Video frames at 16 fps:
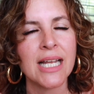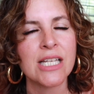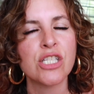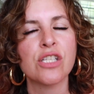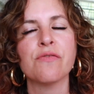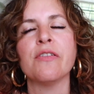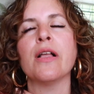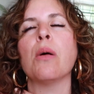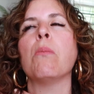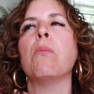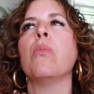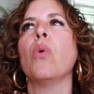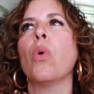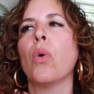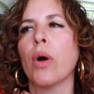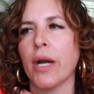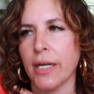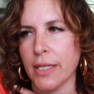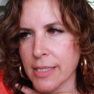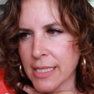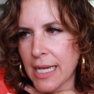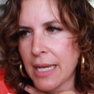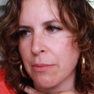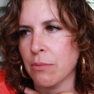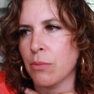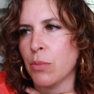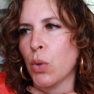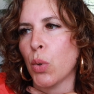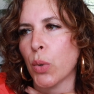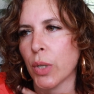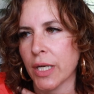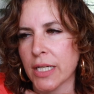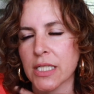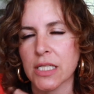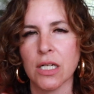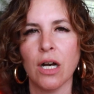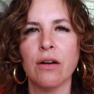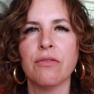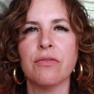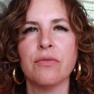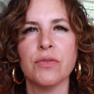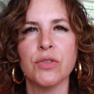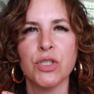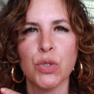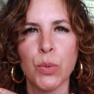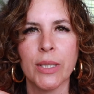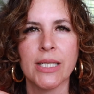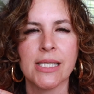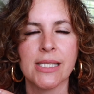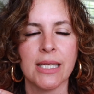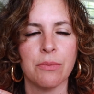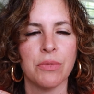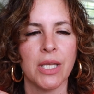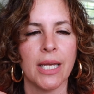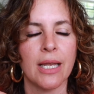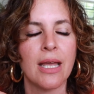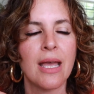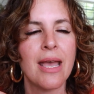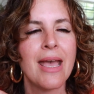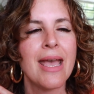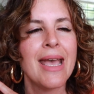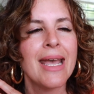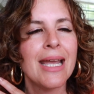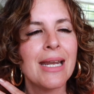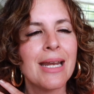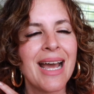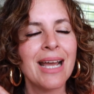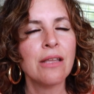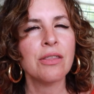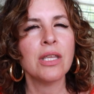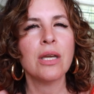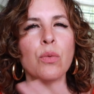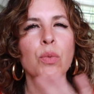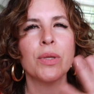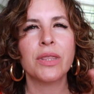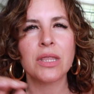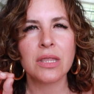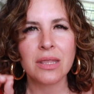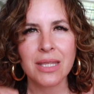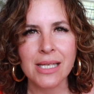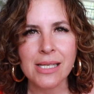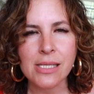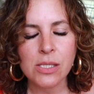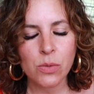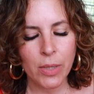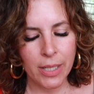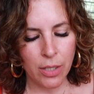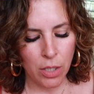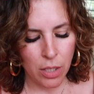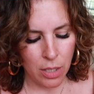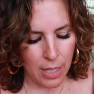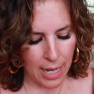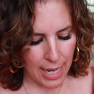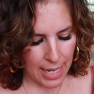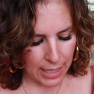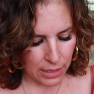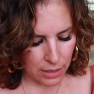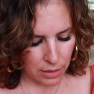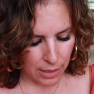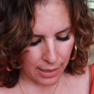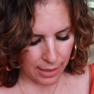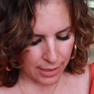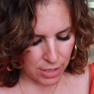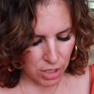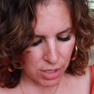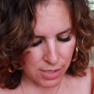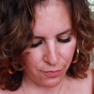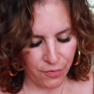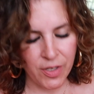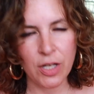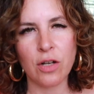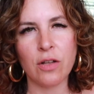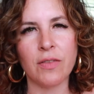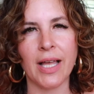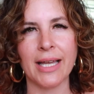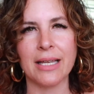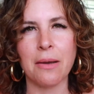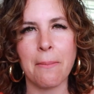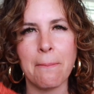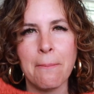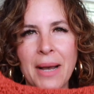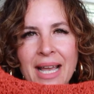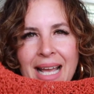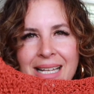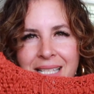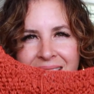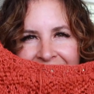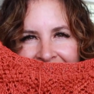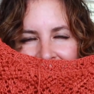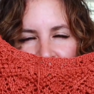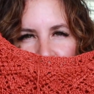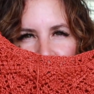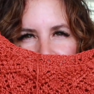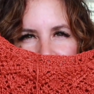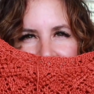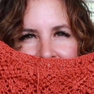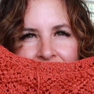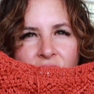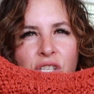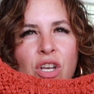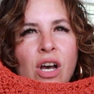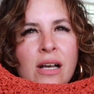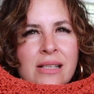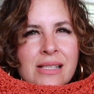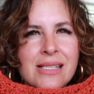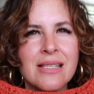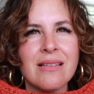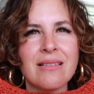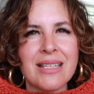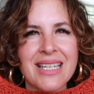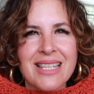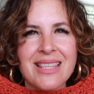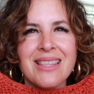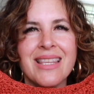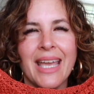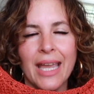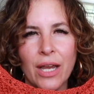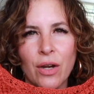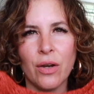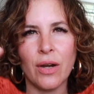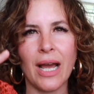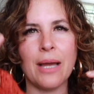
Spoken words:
I just feel bored. I'm bored of doing the same thing. And I think with this sweater, I just feel like my attention is constantly there.